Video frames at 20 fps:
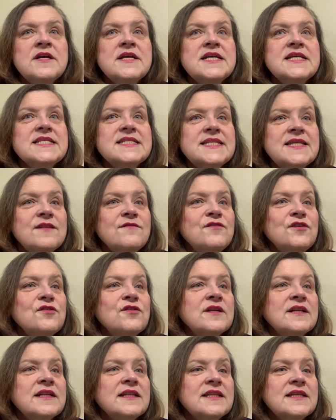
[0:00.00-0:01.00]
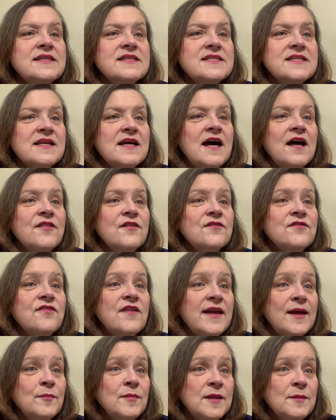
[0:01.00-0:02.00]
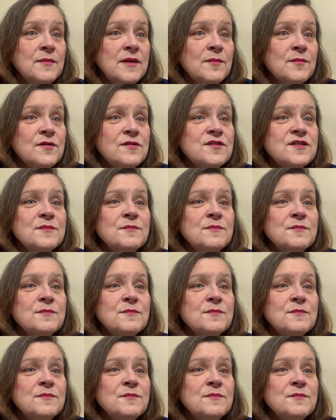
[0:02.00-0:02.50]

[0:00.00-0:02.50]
See if you can enlist other family members.